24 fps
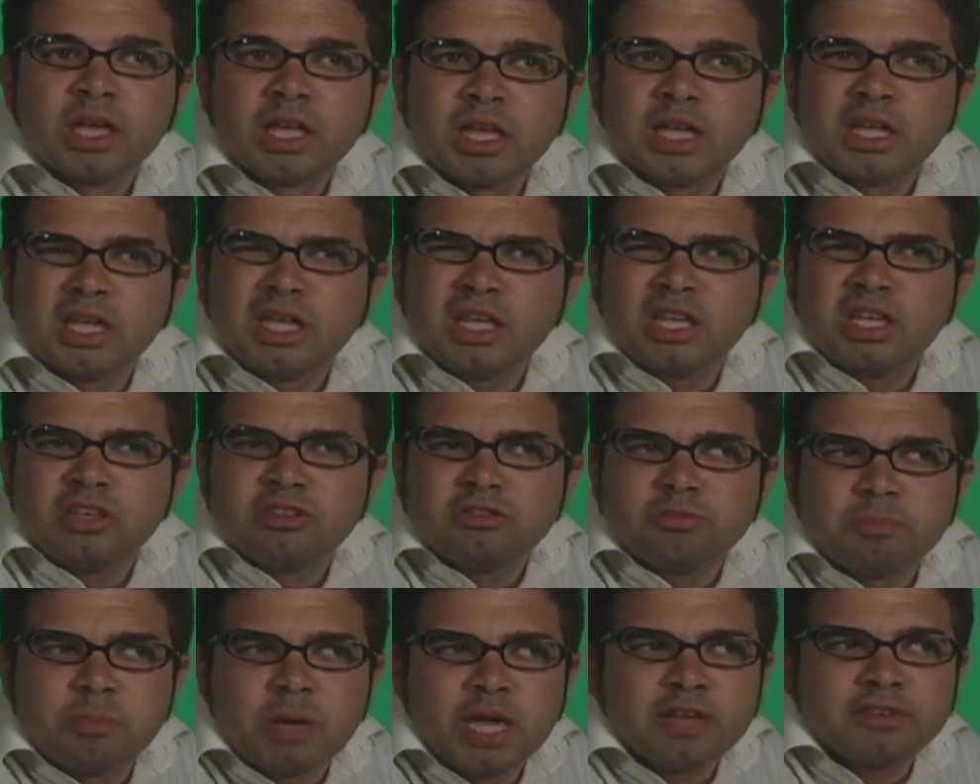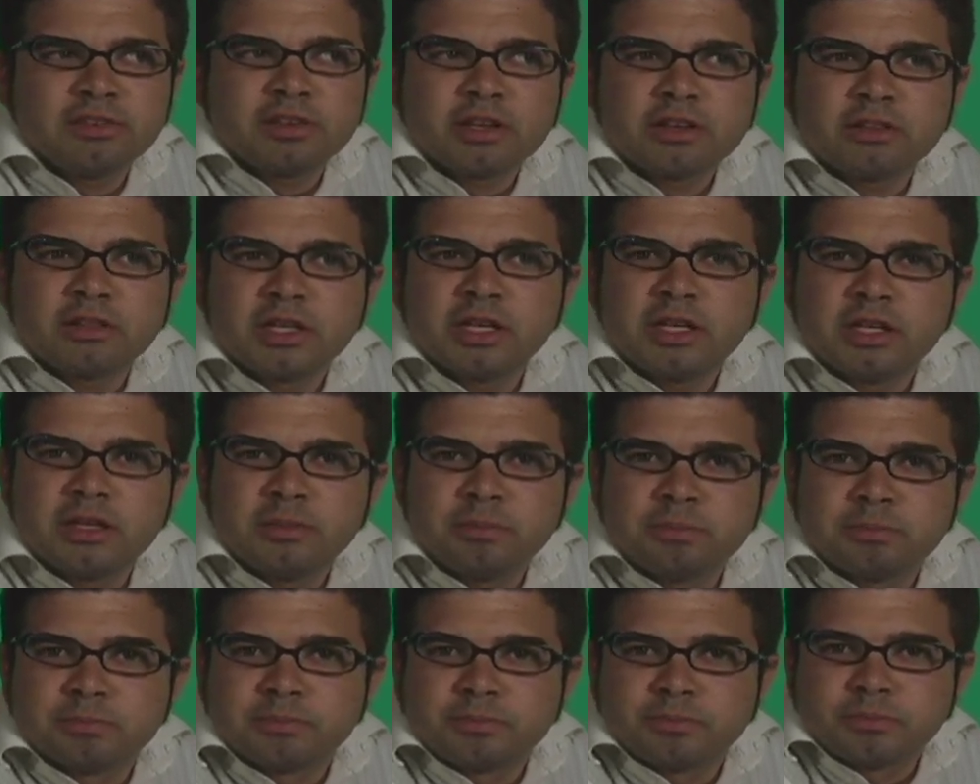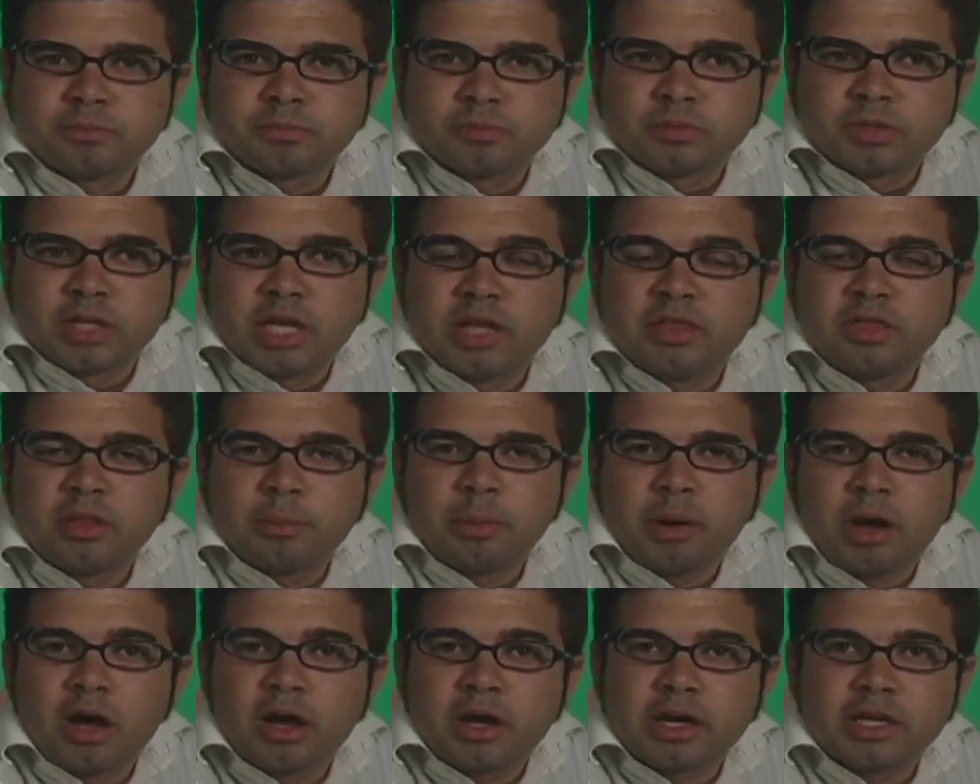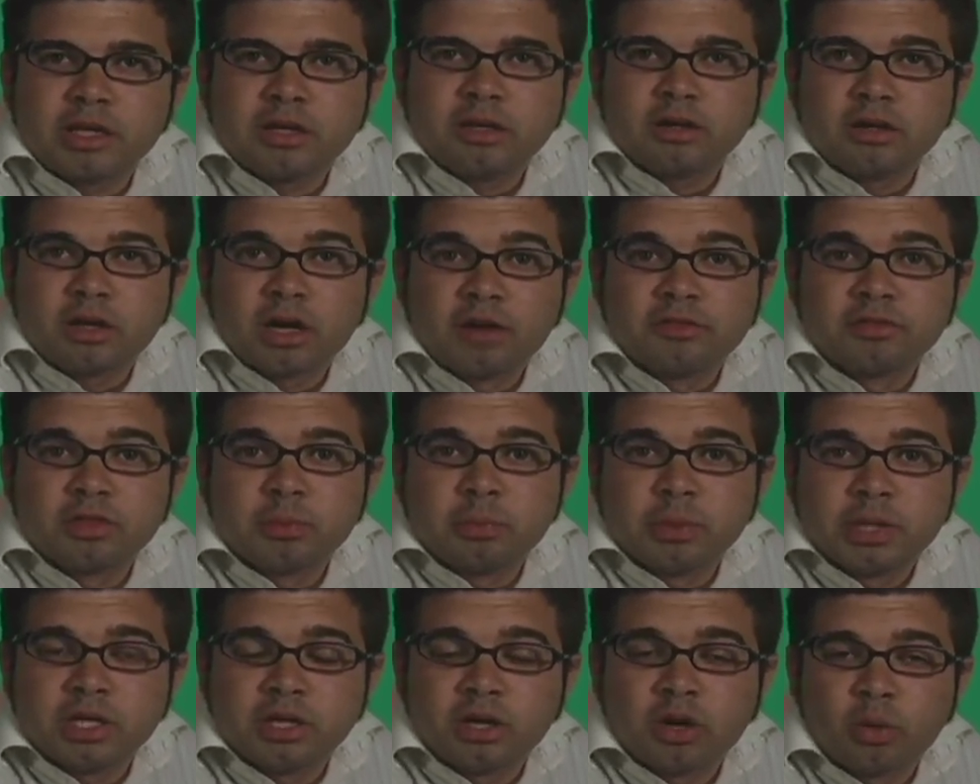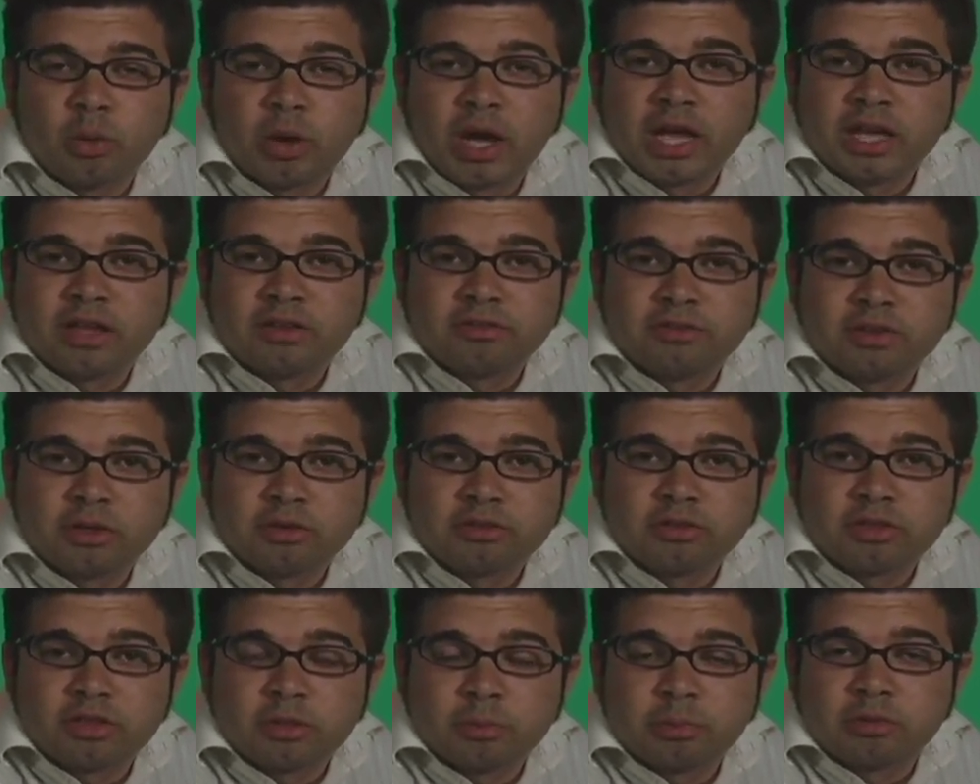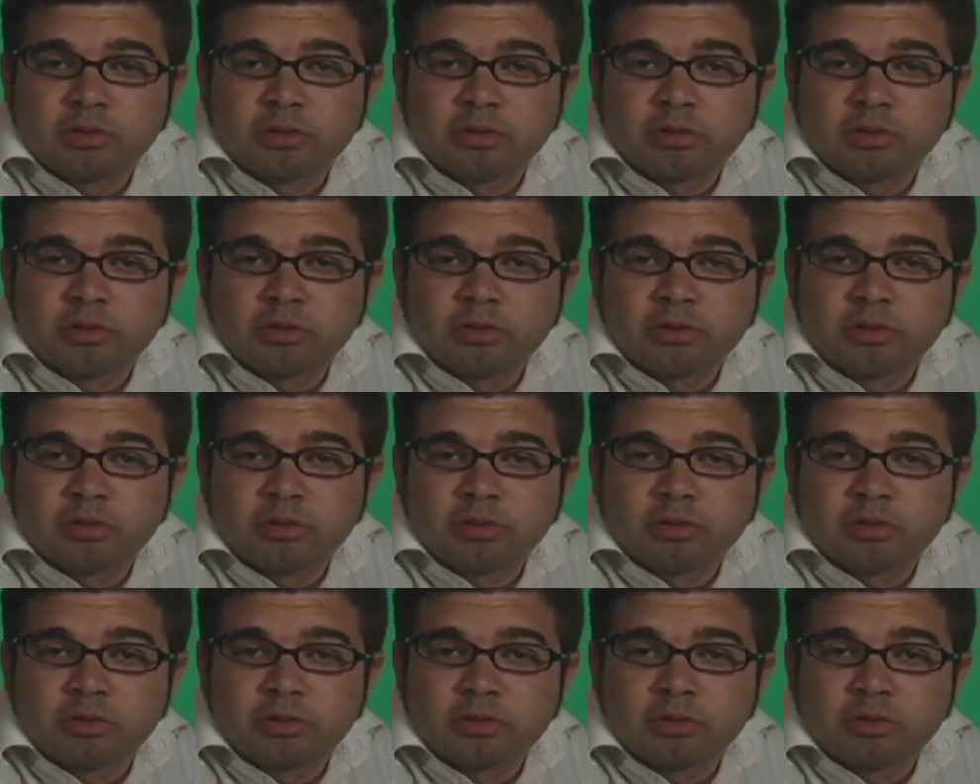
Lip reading: he's basically in the pocket of the POA and feels that the